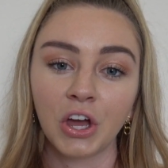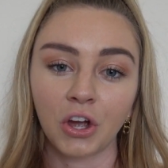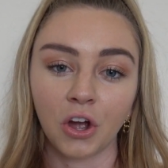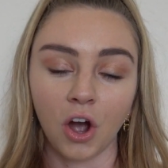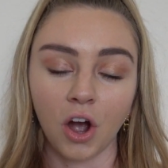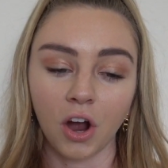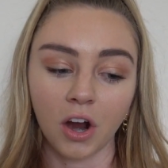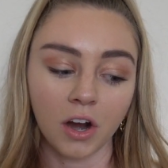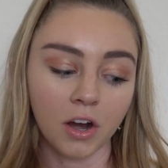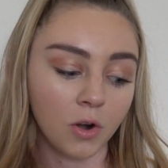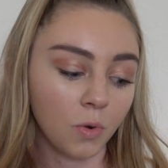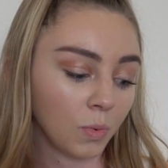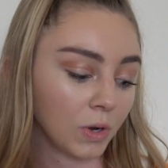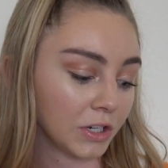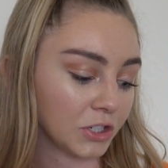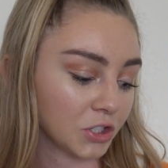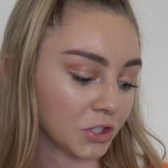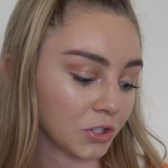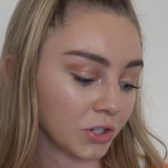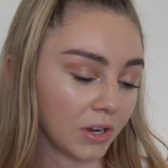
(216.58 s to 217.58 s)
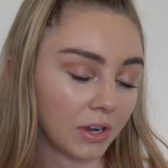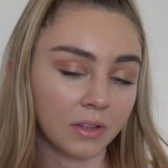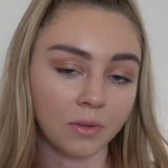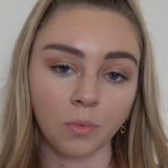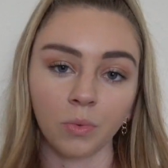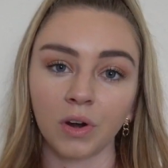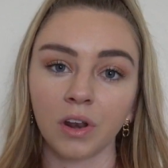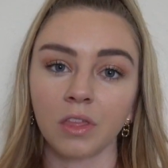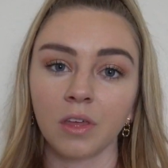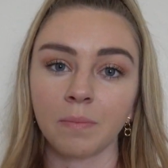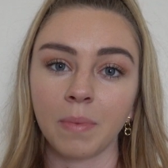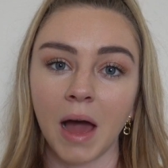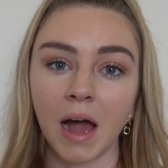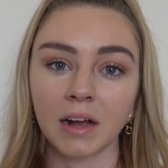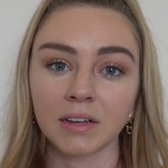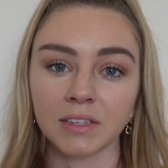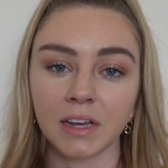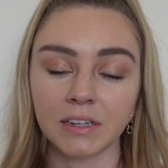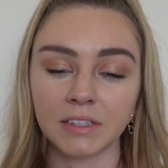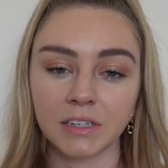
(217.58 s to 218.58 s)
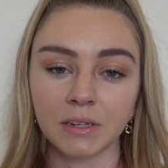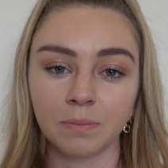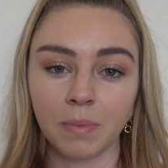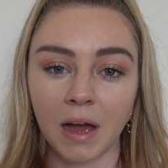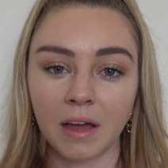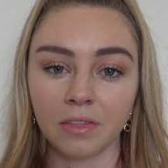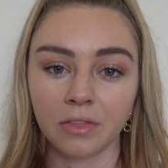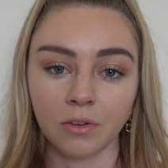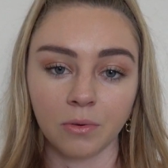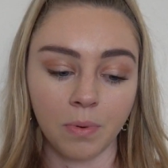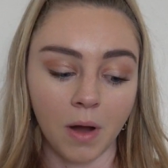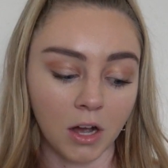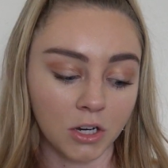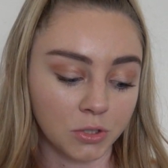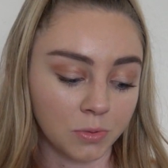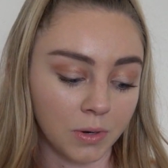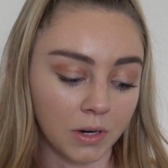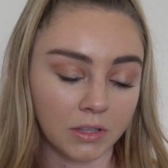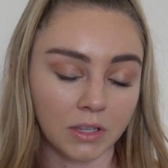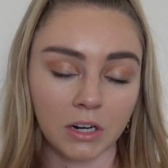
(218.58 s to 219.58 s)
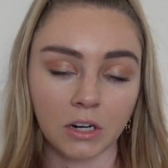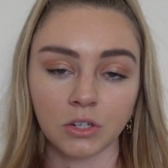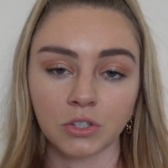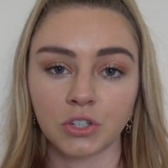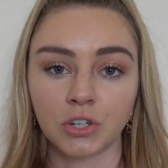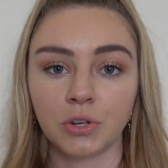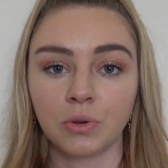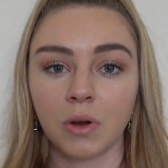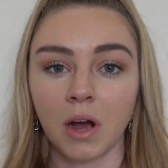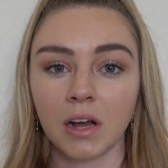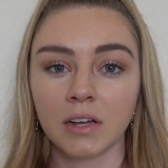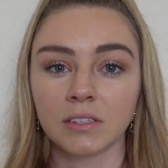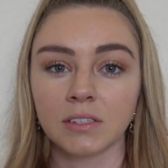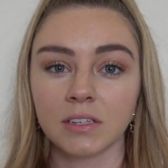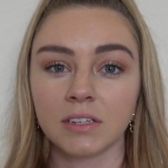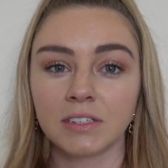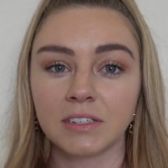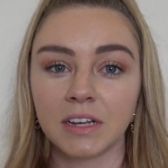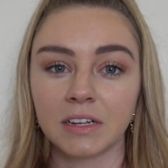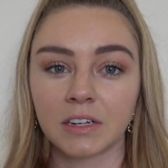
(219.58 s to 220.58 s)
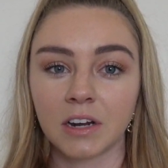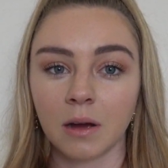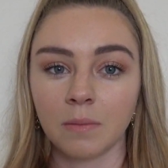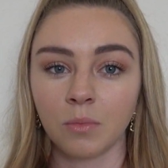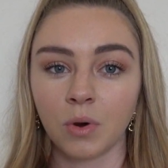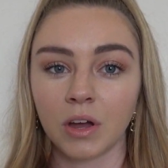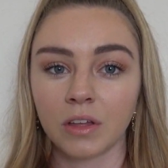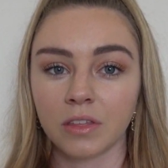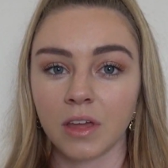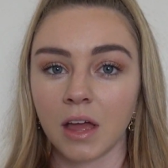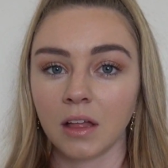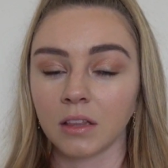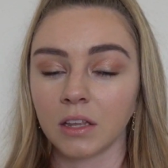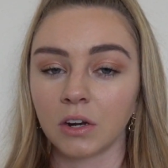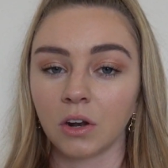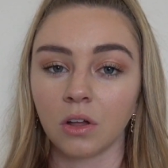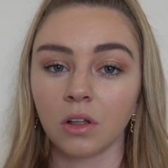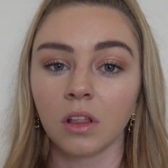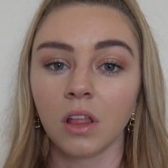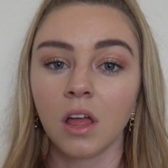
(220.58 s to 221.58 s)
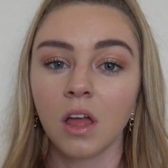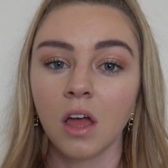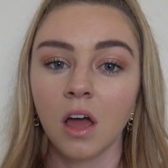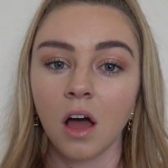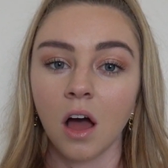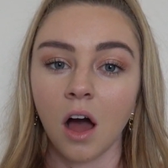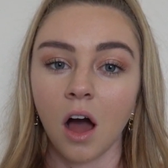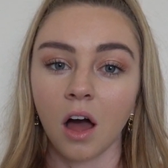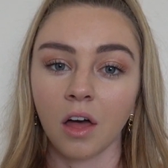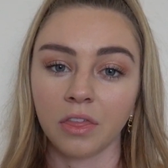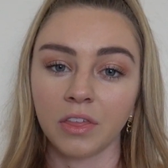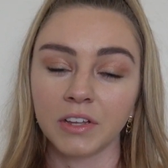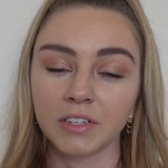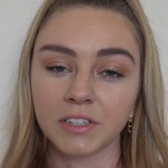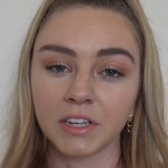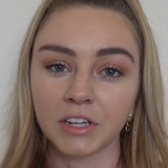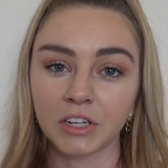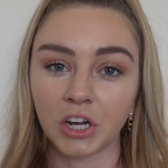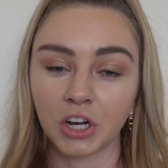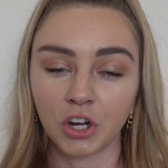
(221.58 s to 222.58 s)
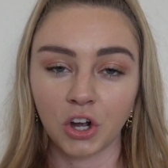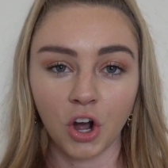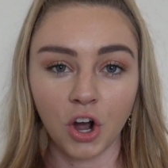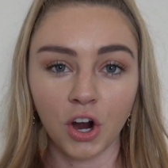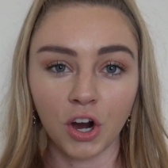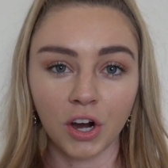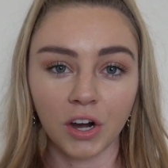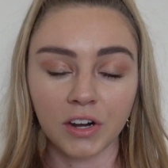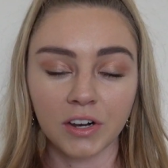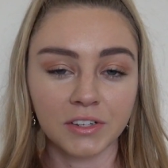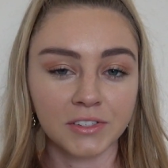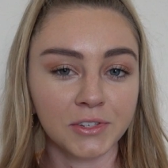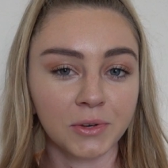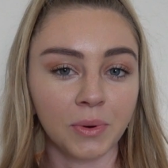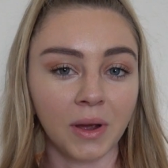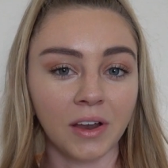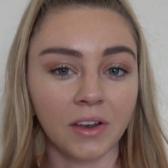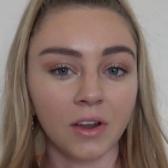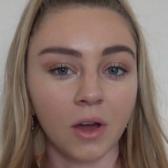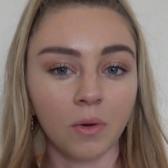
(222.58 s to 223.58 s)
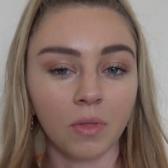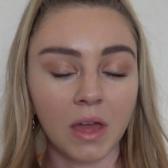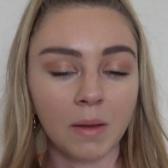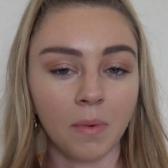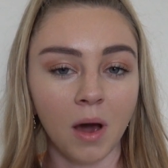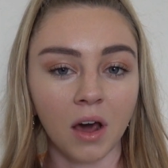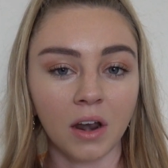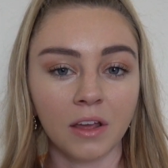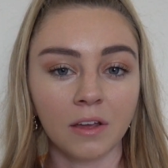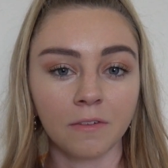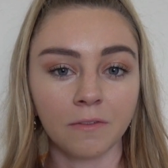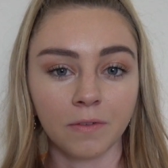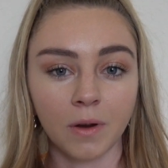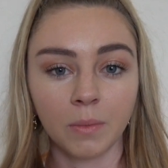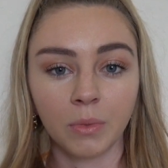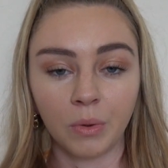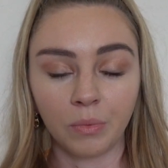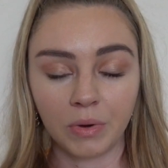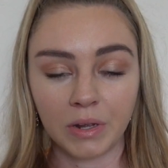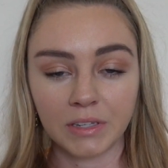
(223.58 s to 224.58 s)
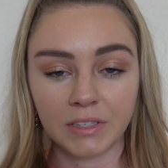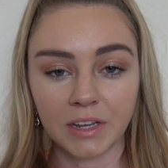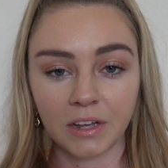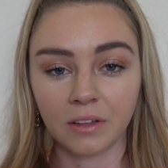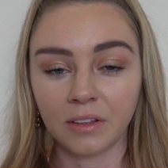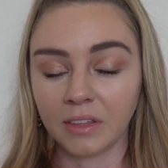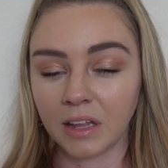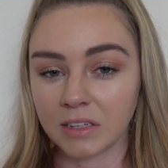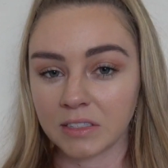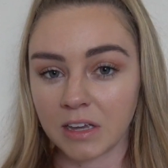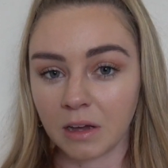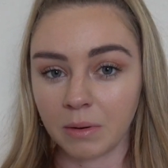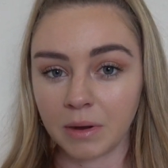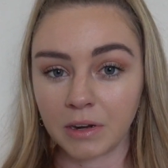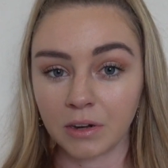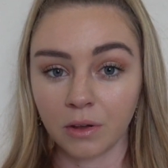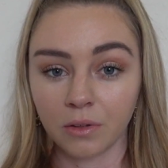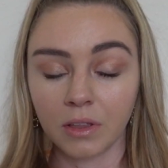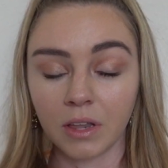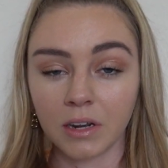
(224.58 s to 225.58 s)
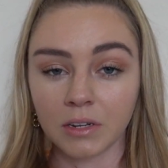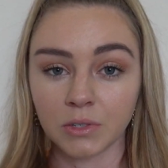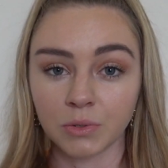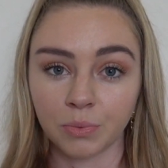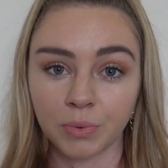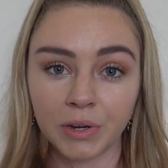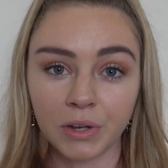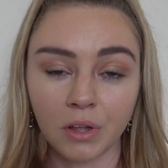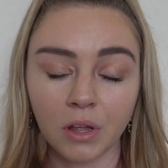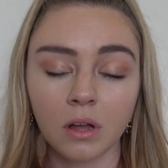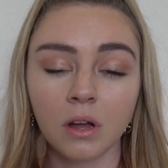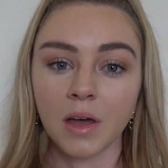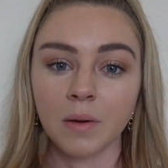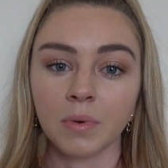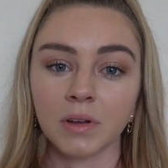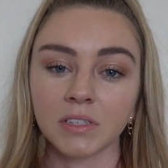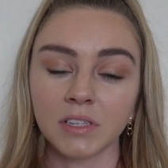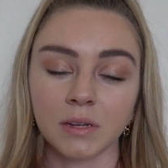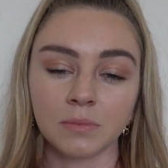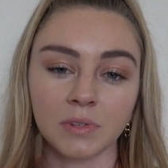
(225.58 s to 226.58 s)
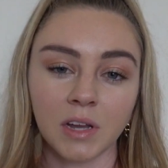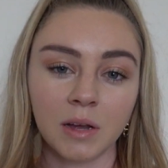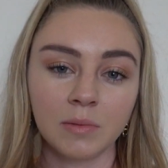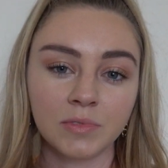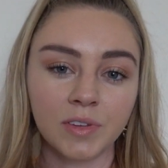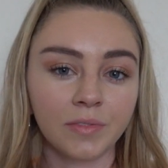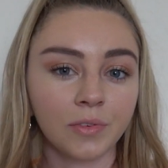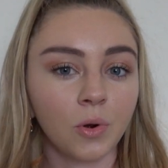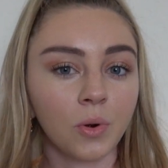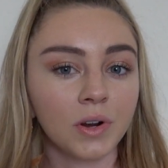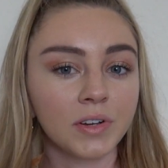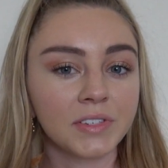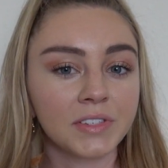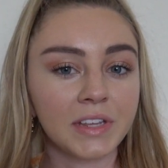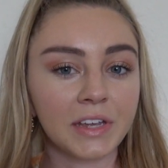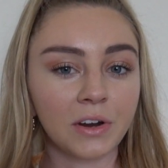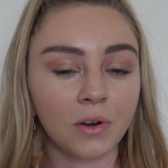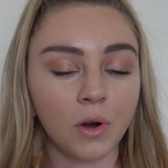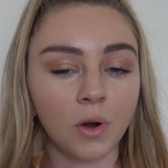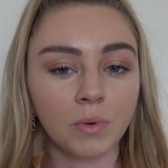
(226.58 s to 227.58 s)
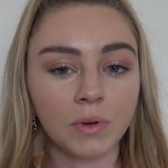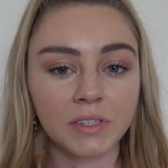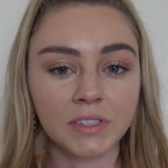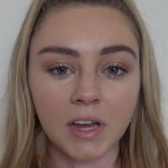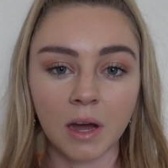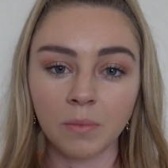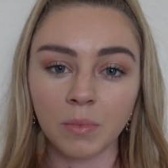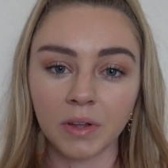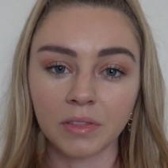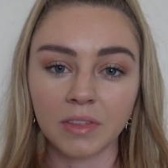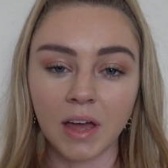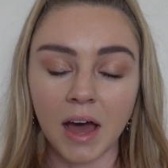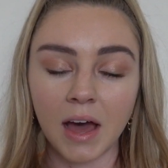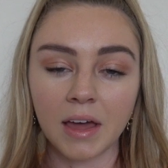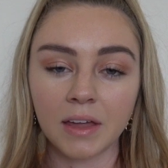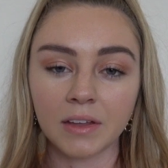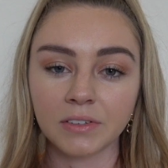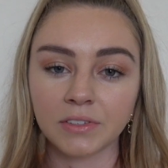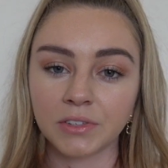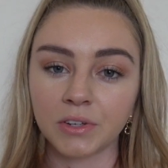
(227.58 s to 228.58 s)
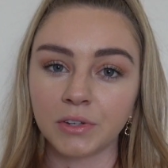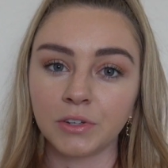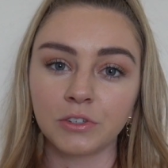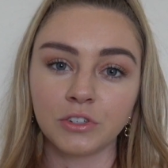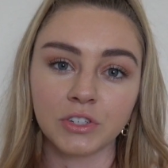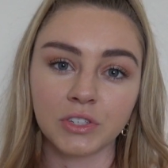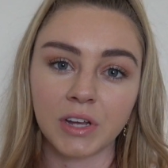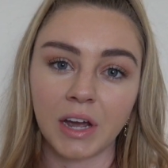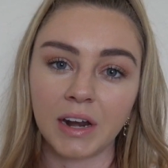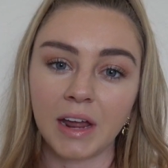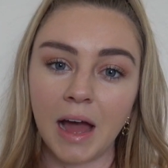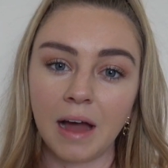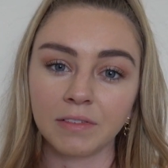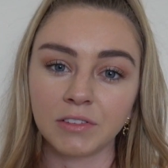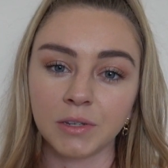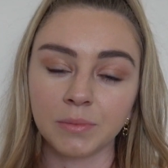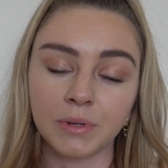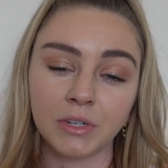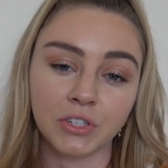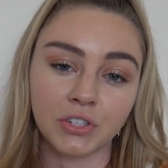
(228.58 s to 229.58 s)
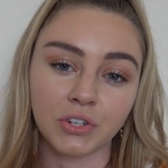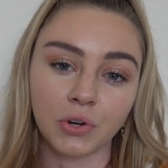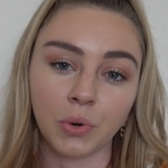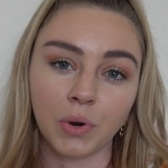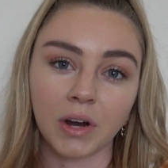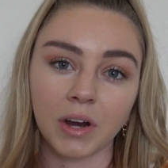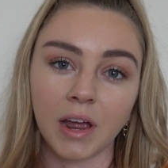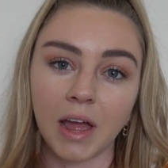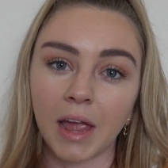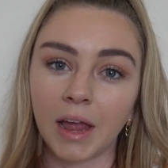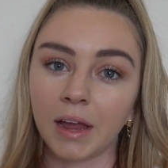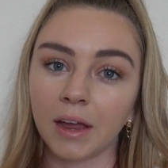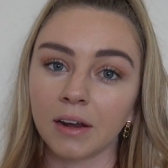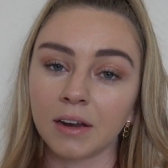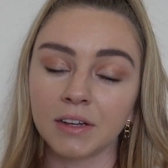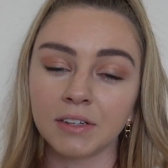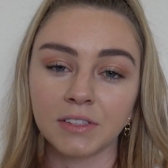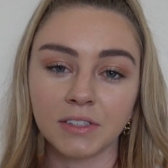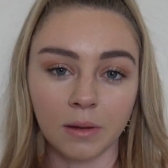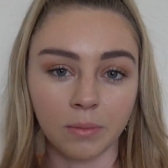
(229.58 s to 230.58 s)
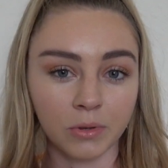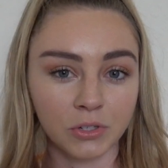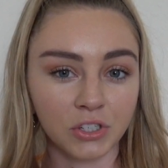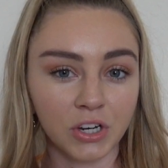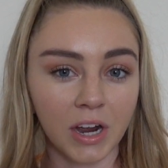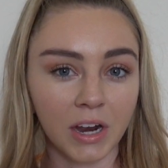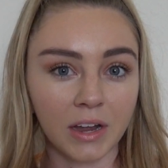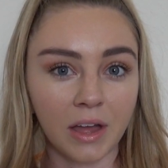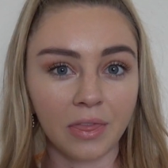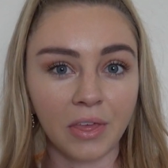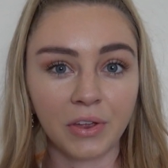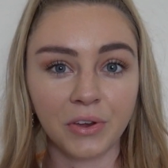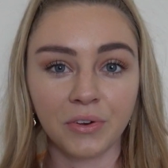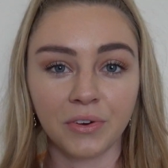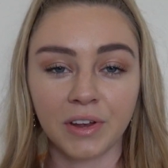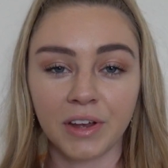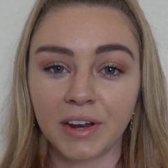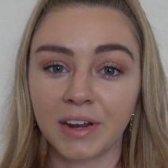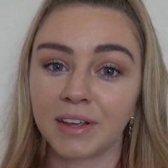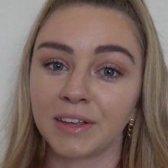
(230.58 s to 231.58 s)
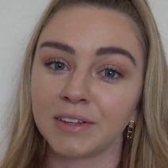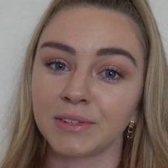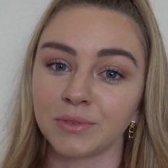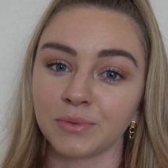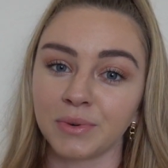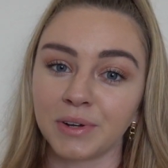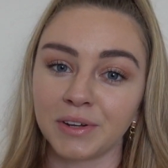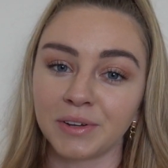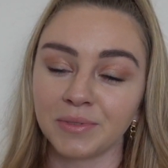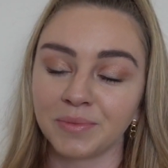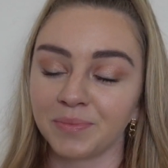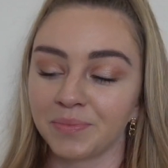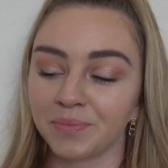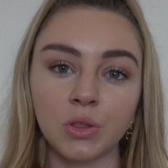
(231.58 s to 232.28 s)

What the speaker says: card, which one of the bags I did buy through Poshmark that I'll show you guys did come with a little authentic card, so I know they bought it from the retail, and that's how I know that it's real. But sometimes of course they don't always come with that, so you just kind of have to be sure and double check that you're getting is real.